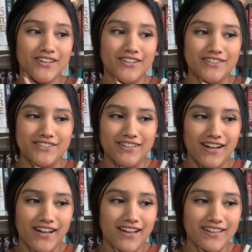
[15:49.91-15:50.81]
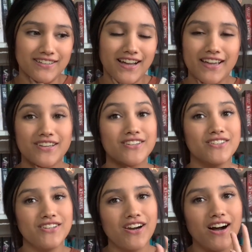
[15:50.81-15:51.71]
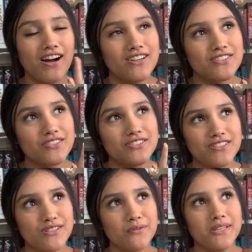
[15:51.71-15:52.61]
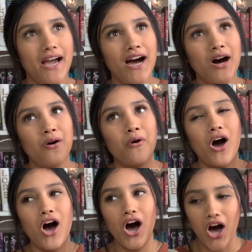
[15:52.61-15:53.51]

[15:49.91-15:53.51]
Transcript: could not deal with how